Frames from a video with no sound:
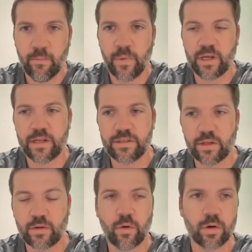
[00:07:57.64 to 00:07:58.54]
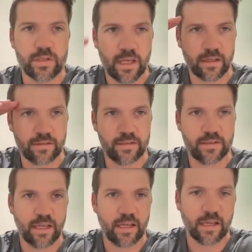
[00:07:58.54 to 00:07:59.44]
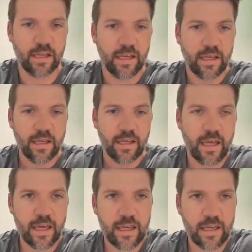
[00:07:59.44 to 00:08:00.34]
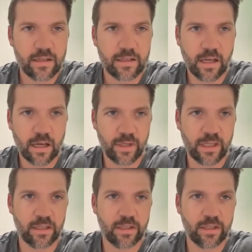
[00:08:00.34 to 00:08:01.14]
because the cortex is saying, hey, dummy,